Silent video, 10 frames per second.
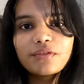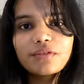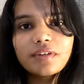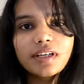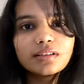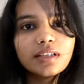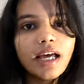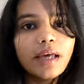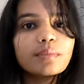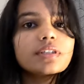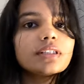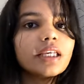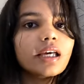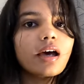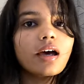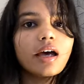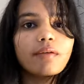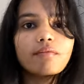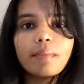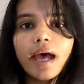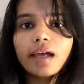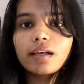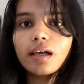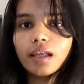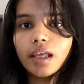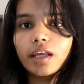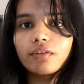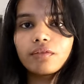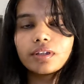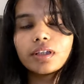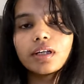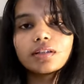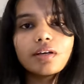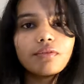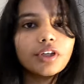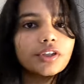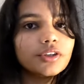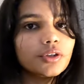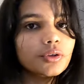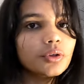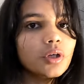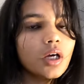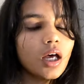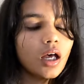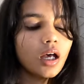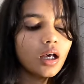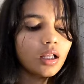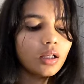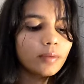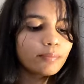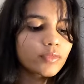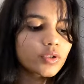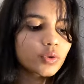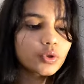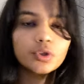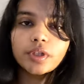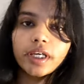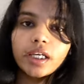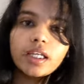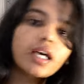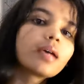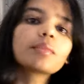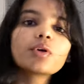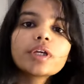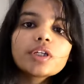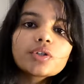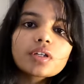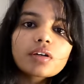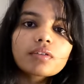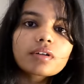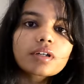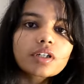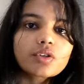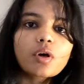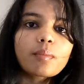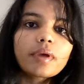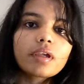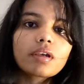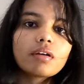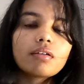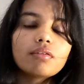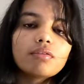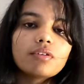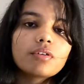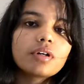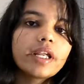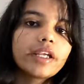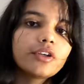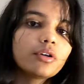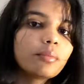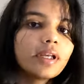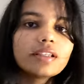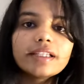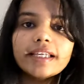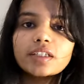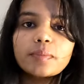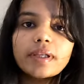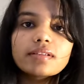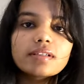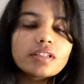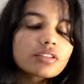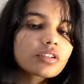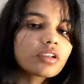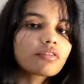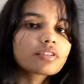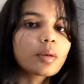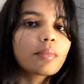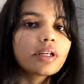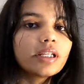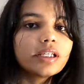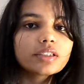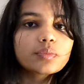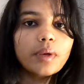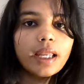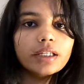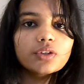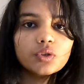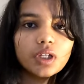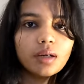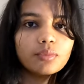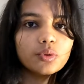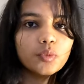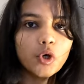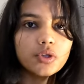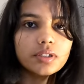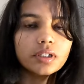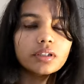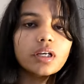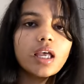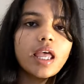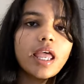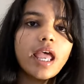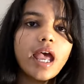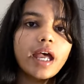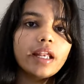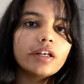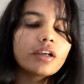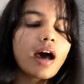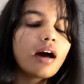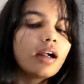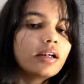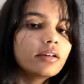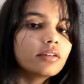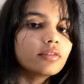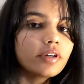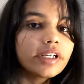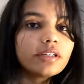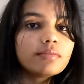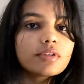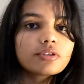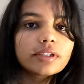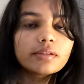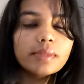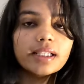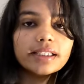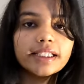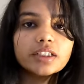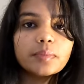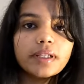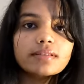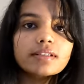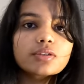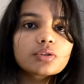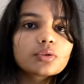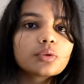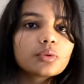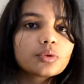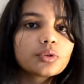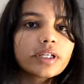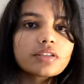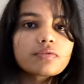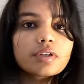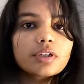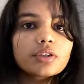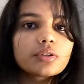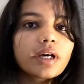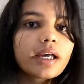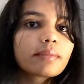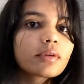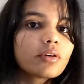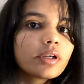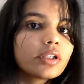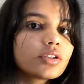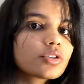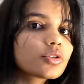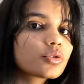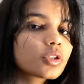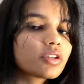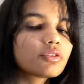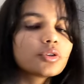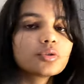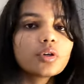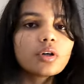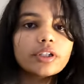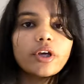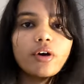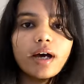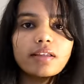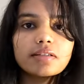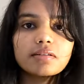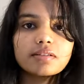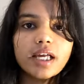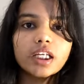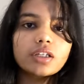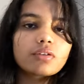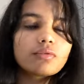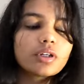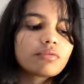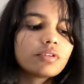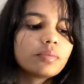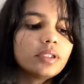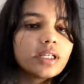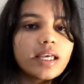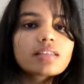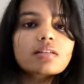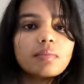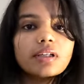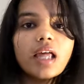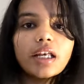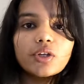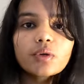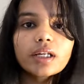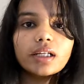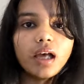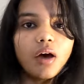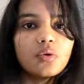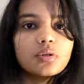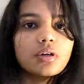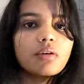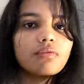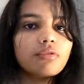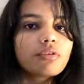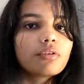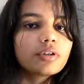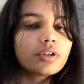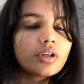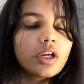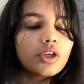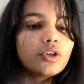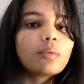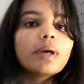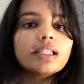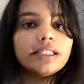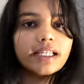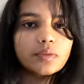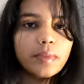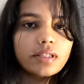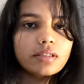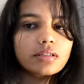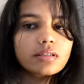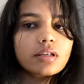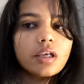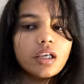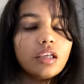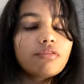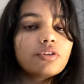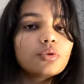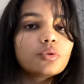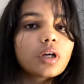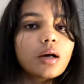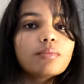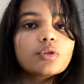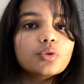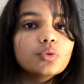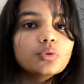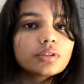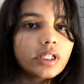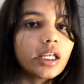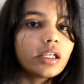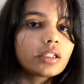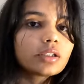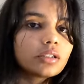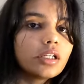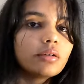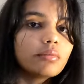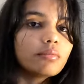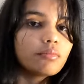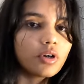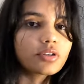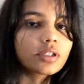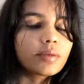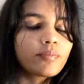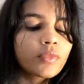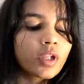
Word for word: everyone, I'm Sneha. I'm back again with another video. Um, so today I'm going to cover a topic uh, for like your monthly expenses. If somebody is planning to come to Boston and are worried about their monthly expenses, so today's video I'm going to give you all your answers that what will be the estimate that you can count for your monthly expenses if you come to stay in Boston